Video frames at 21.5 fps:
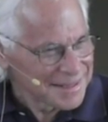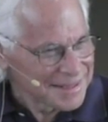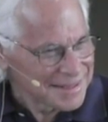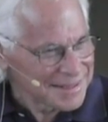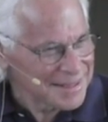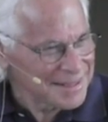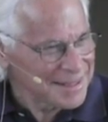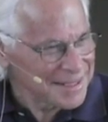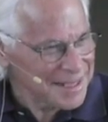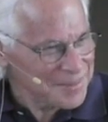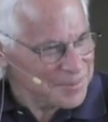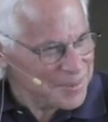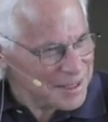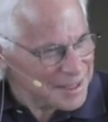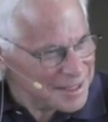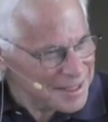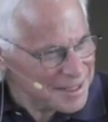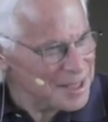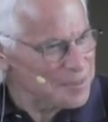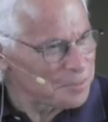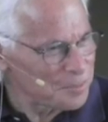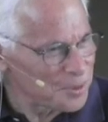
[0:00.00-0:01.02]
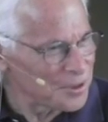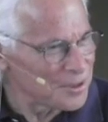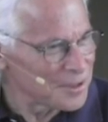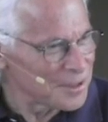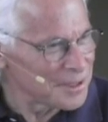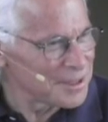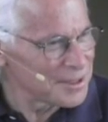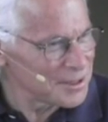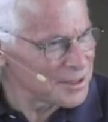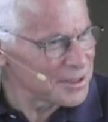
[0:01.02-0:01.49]
See, keep it simple,
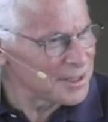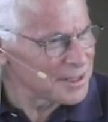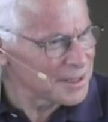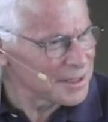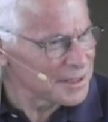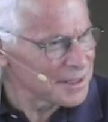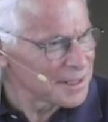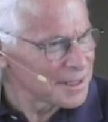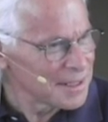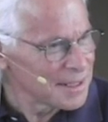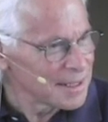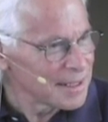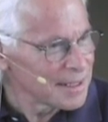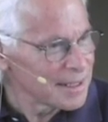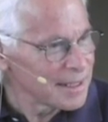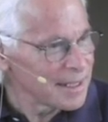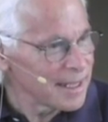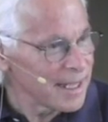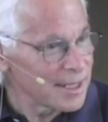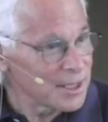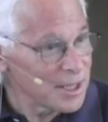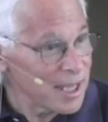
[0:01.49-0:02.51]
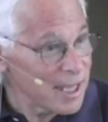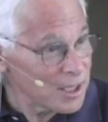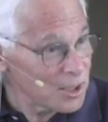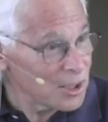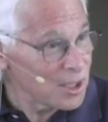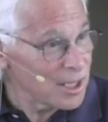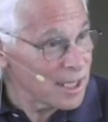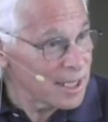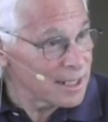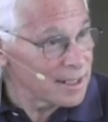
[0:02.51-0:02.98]
isn't it?
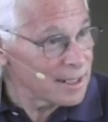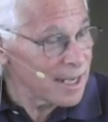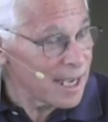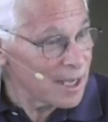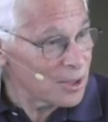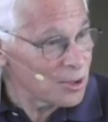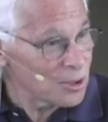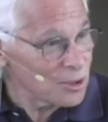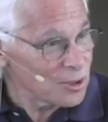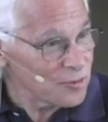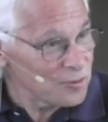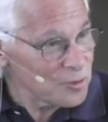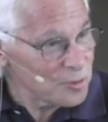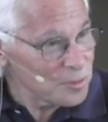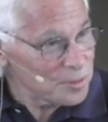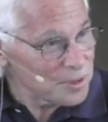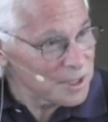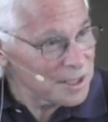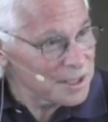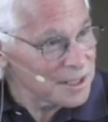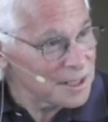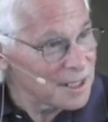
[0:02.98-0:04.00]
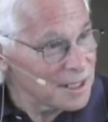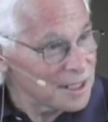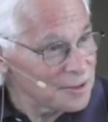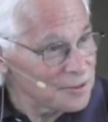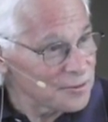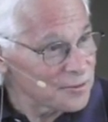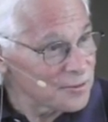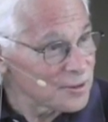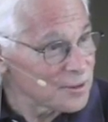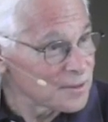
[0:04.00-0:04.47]
And how long have you been playing
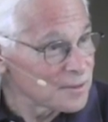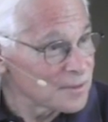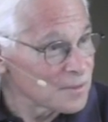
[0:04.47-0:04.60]
golf?